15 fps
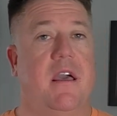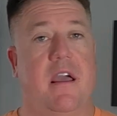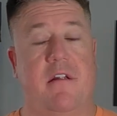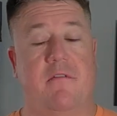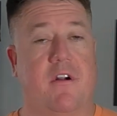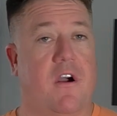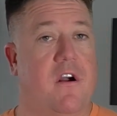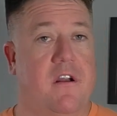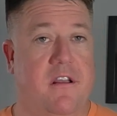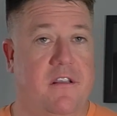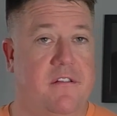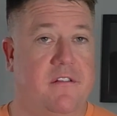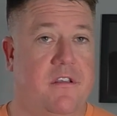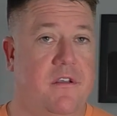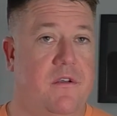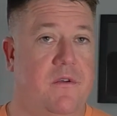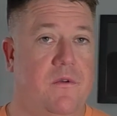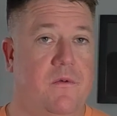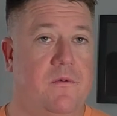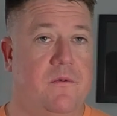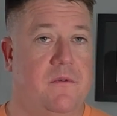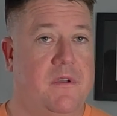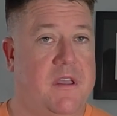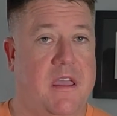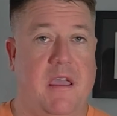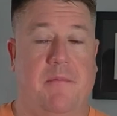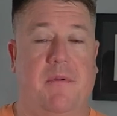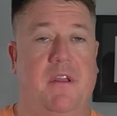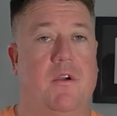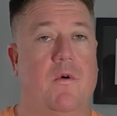in regarding to
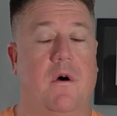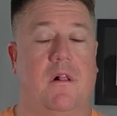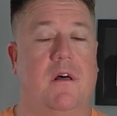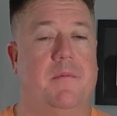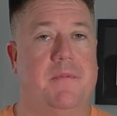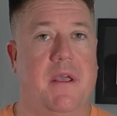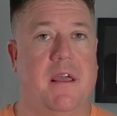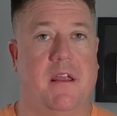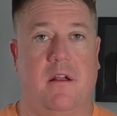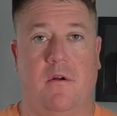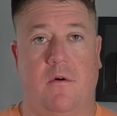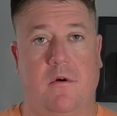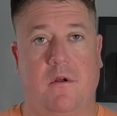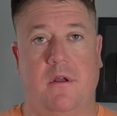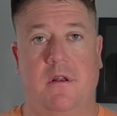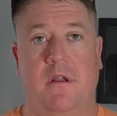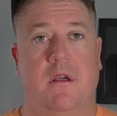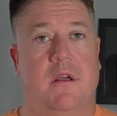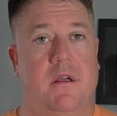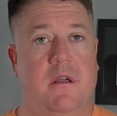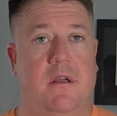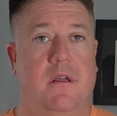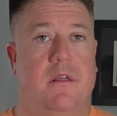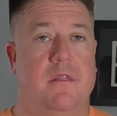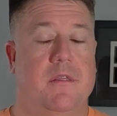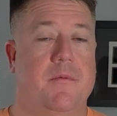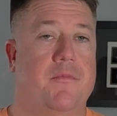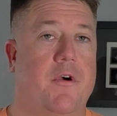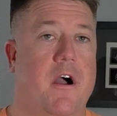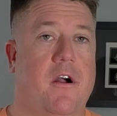keeping you all updated on
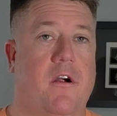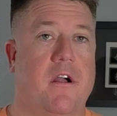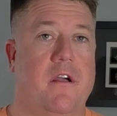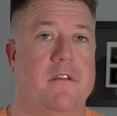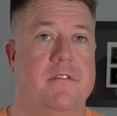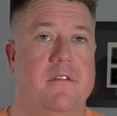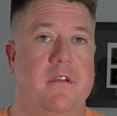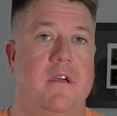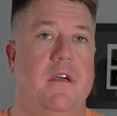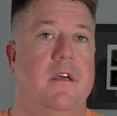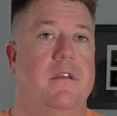the progress.